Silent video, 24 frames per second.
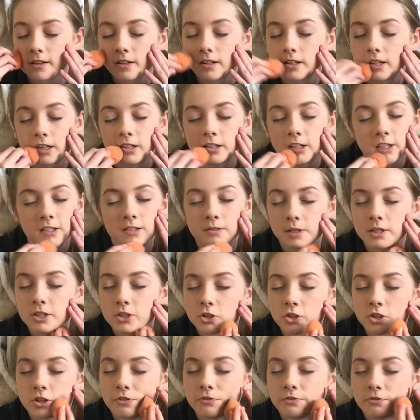I need to make
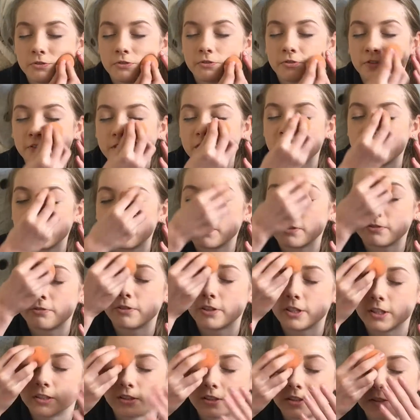sure I feel my
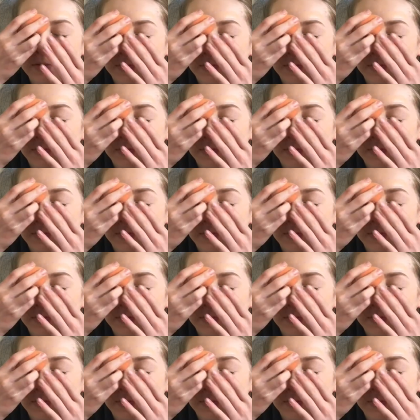face